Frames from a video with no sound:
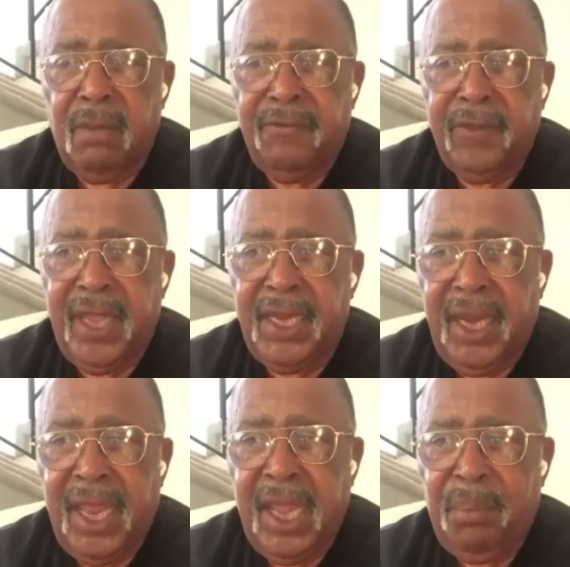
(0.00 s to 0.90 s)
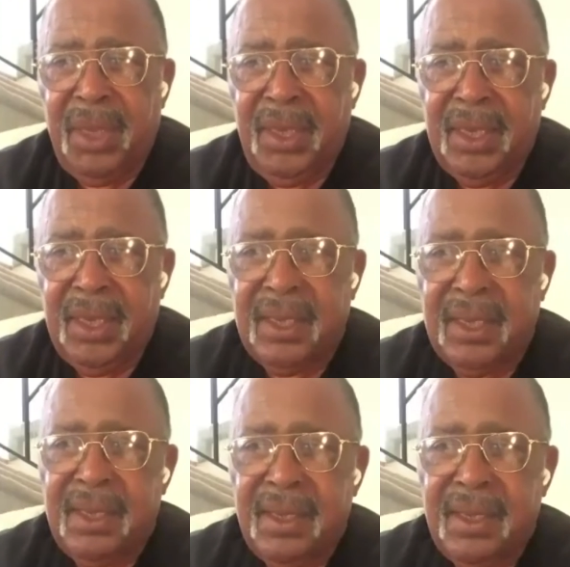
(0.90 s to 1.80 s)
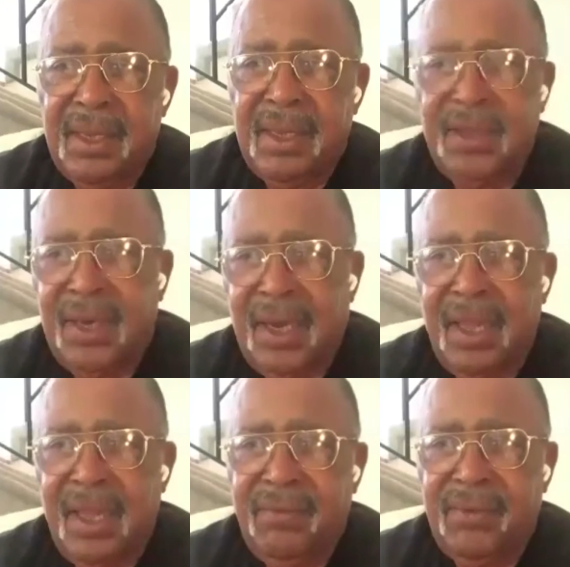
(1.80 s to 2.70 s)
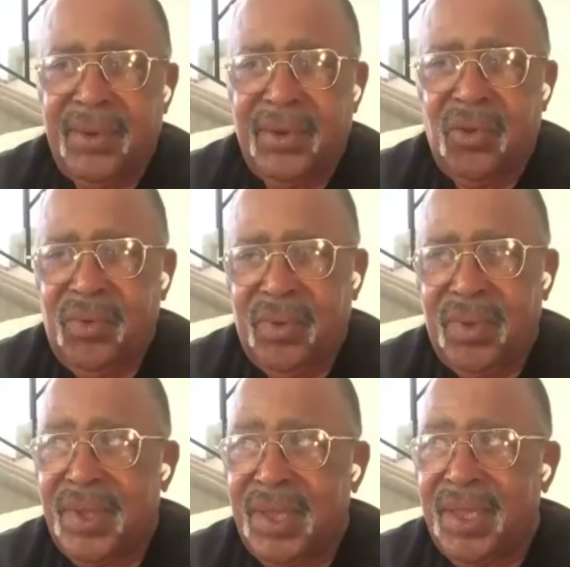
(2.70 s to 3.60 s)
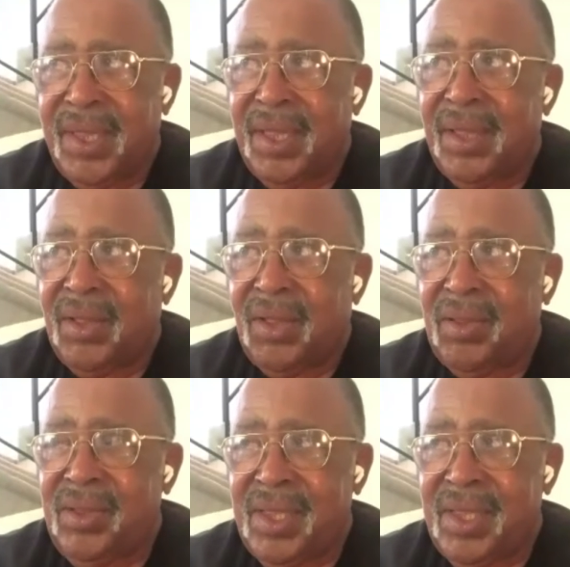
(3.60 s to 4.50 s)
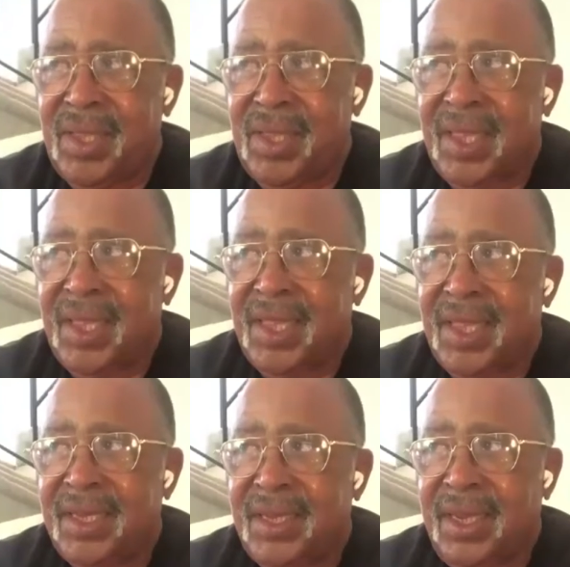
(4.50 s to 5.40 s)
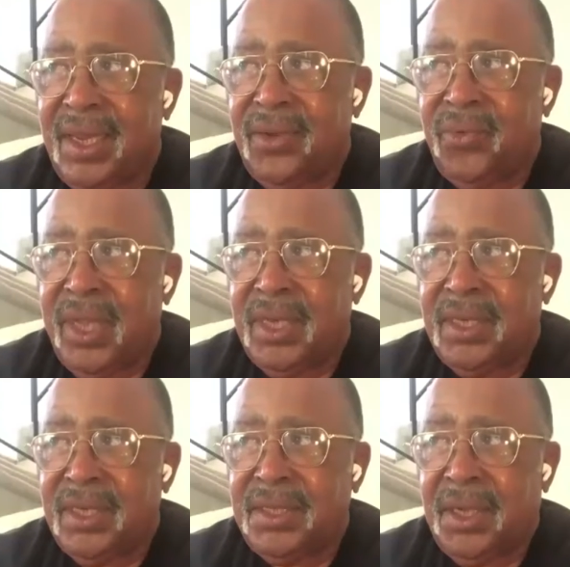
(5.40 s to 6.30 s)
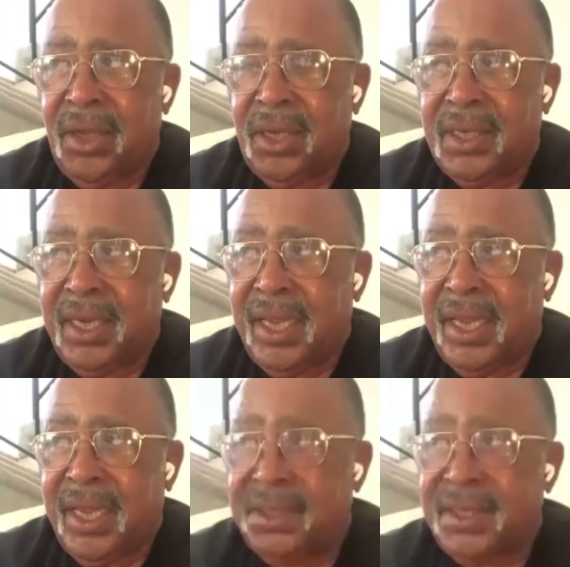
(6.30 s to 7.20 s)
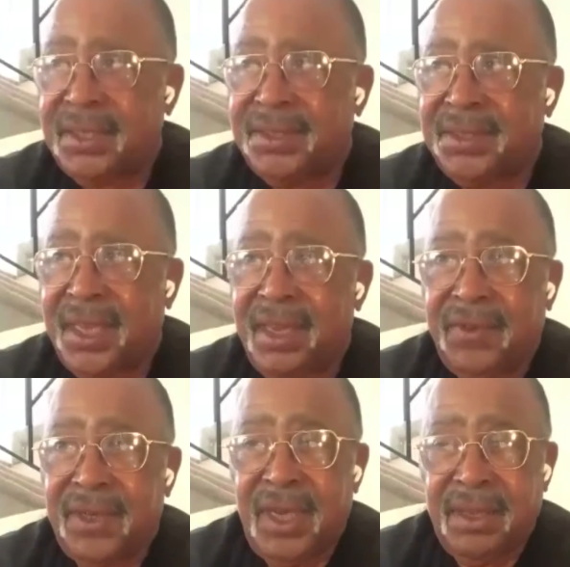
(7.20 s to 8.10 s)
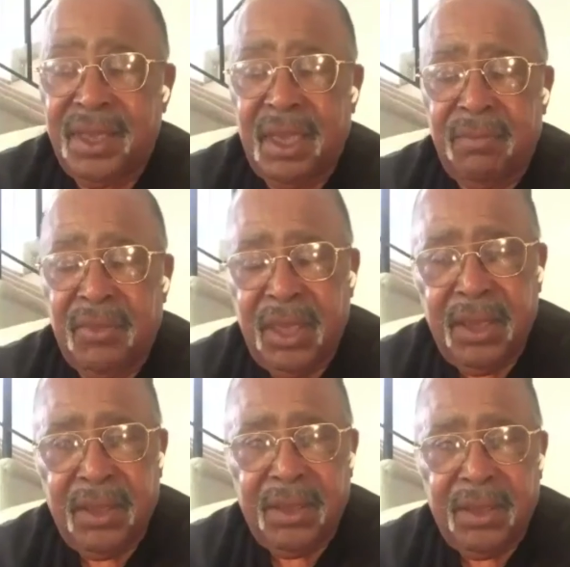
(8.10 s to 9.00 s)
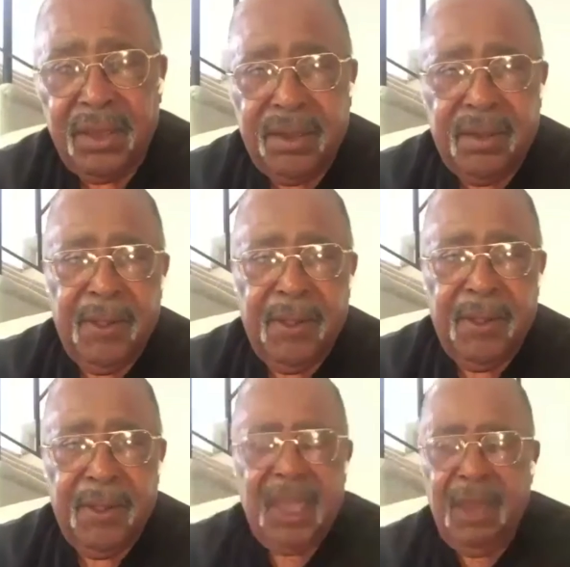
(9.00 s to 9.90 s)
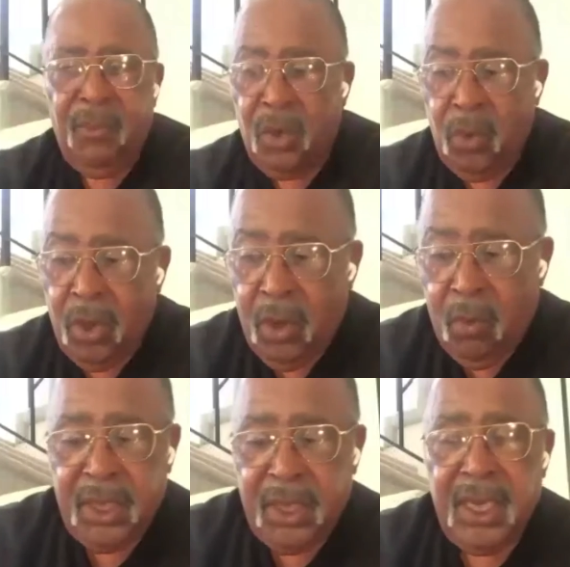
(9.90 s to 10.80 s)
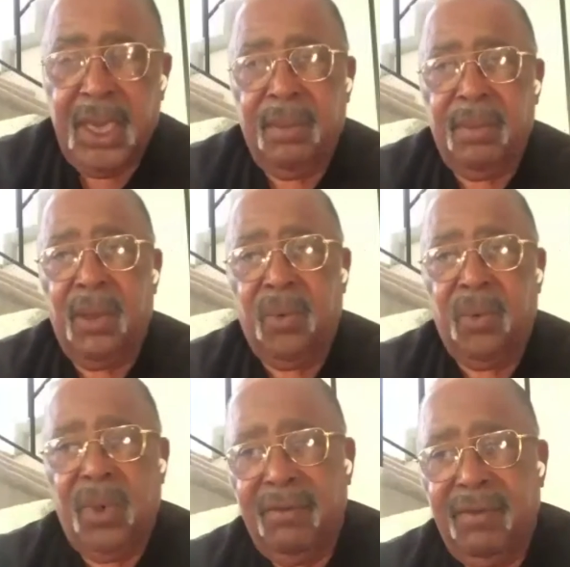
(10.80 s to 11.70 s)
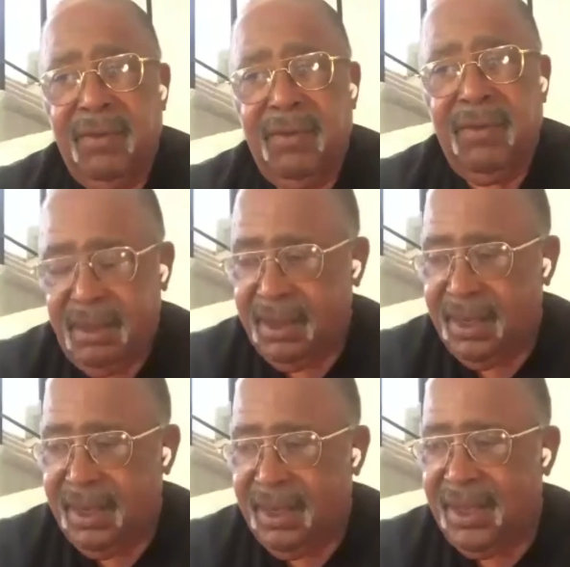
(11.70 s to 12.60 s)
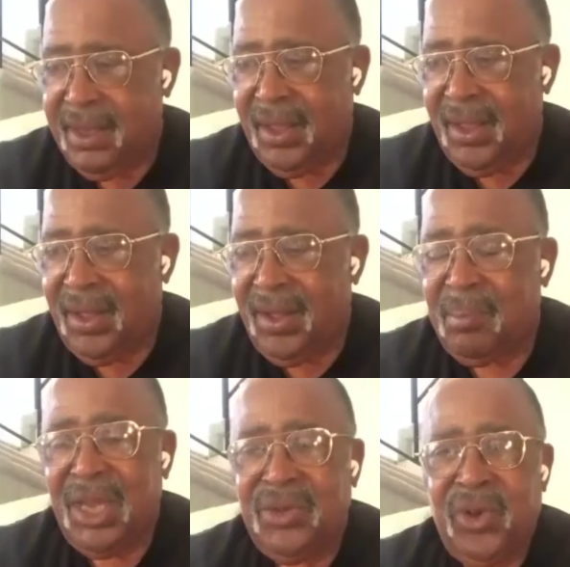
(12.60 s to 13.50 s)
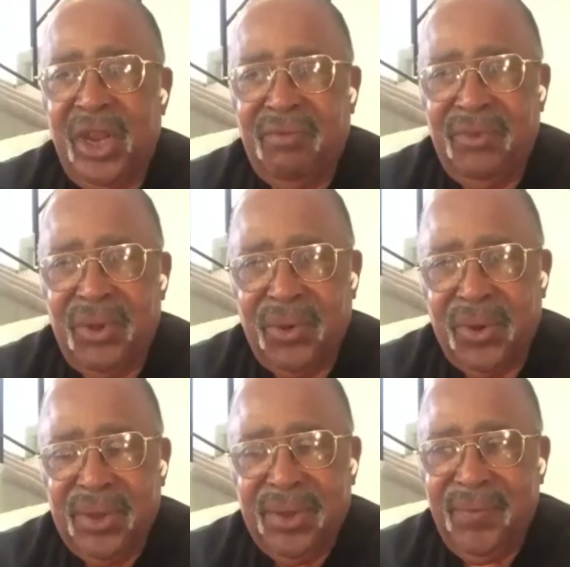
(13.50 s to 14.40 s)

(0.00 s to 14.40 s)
dumb, fat, and happy, living a good life. Uh, Getting ready to hunker down and stay for the next 70 years. I came home one day, and my wife had my draft notice.